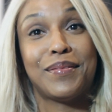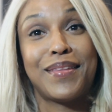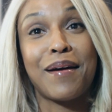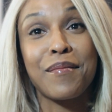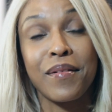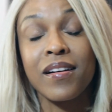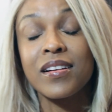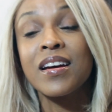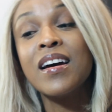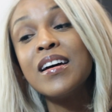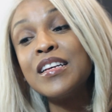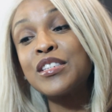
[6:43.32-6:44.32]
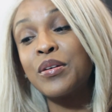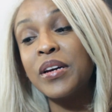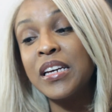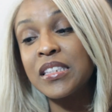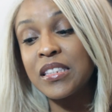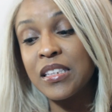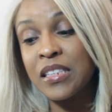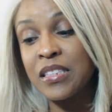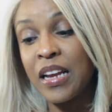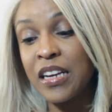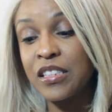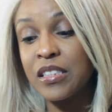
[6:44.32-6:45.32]
that worked. So it's
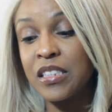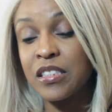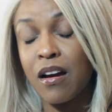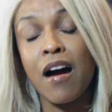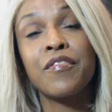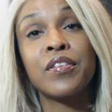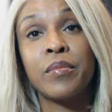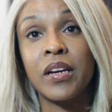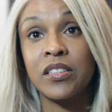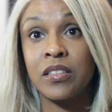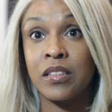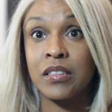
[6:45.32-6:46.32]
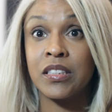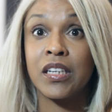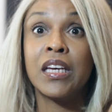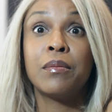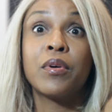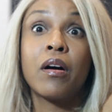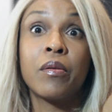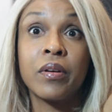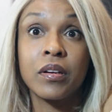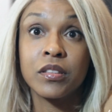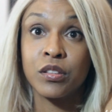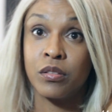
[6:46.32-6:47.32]
nice. It's a confirmation to keep
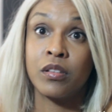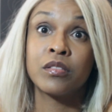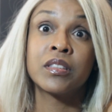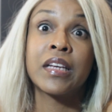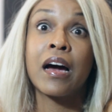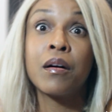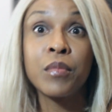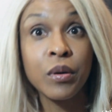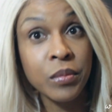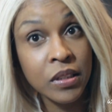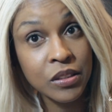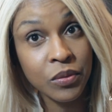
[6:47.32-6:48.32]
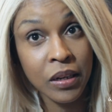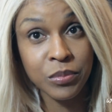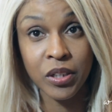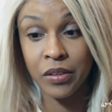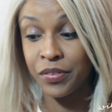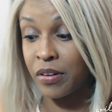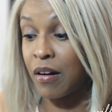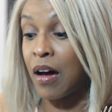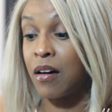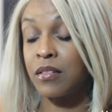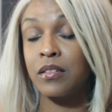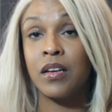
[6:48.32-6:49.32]
going. So in those down moments when I'm trying to figure out
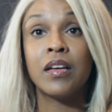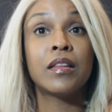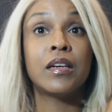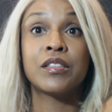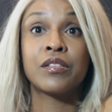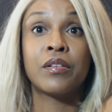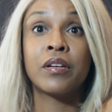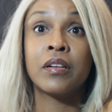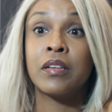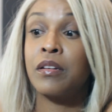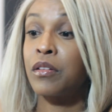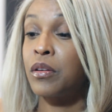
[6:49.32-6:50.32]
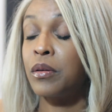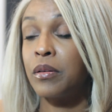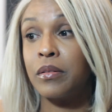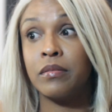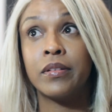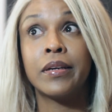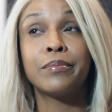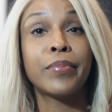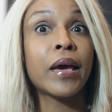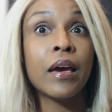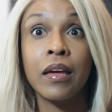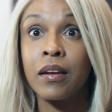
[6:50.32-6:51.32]
how things are going to get
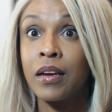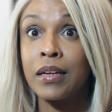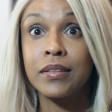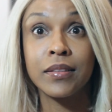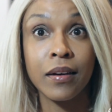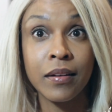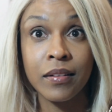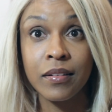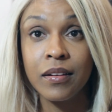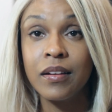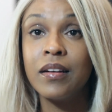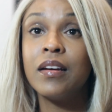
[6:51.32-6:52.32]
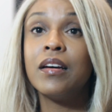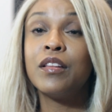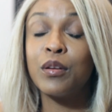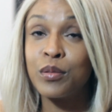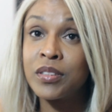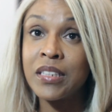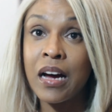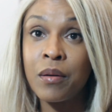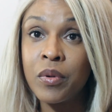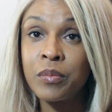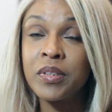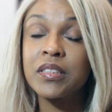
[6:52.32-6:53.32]
paid or get done, those
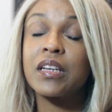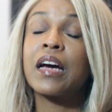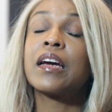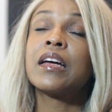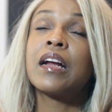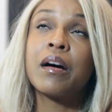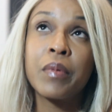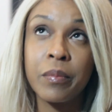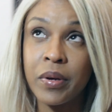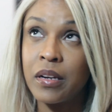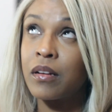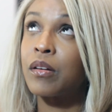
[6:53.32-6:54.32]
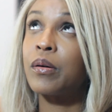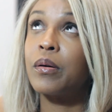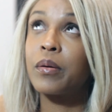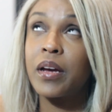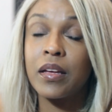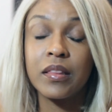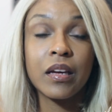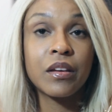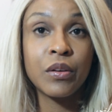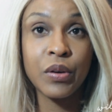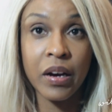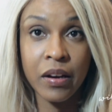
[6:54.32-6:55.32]
down moments, I get out of my bed and go, okay, thank
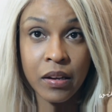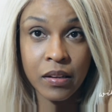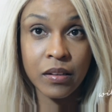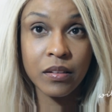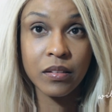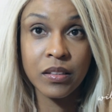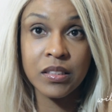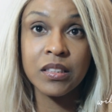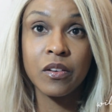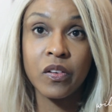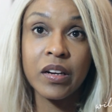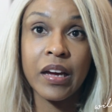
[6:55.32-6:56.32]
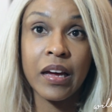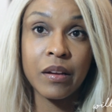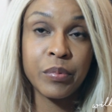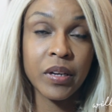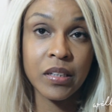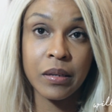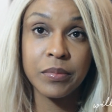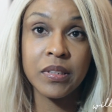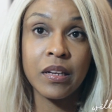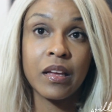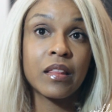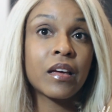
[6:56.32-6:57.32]
you, God, because someone got picked up
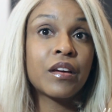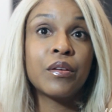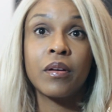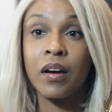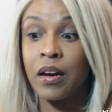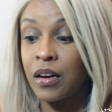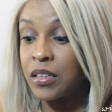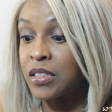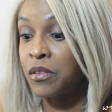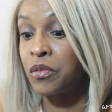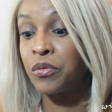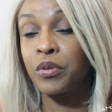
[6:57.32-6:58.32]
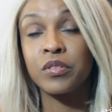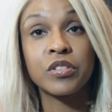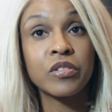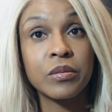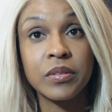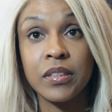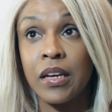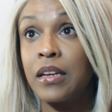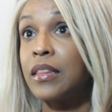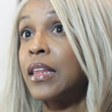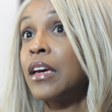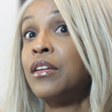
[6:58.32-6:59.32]
today. Thank you, God, because someone wrote a script today.
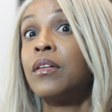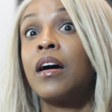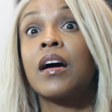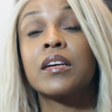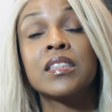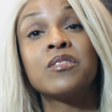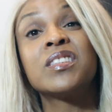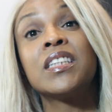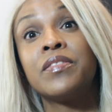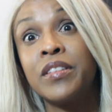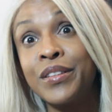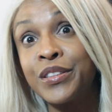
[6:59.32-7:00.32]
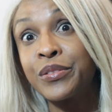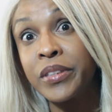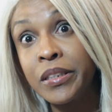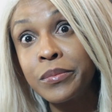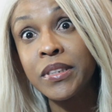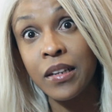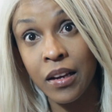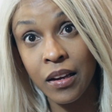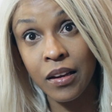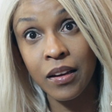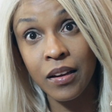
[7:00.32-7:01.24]
Thank you, God, because someone's living their dream today.